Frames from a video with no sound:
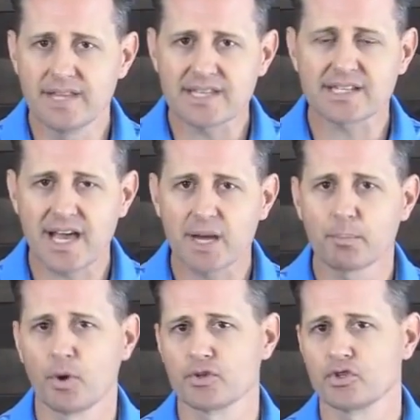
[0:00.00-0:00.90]
this kind
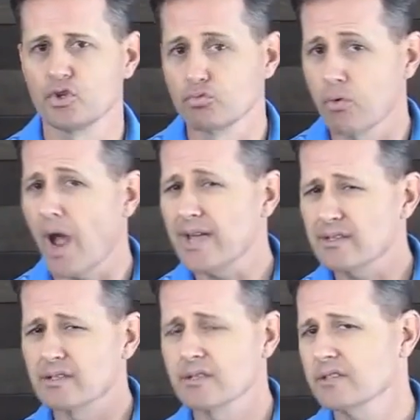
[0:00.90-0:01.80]
of person could
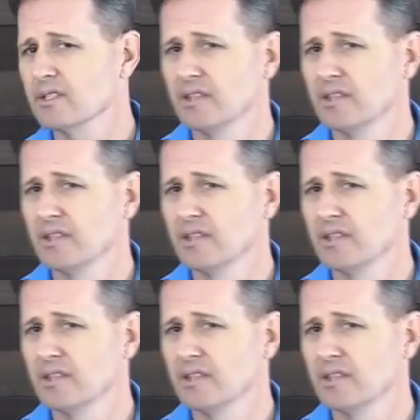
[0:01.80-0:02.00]
rise to such a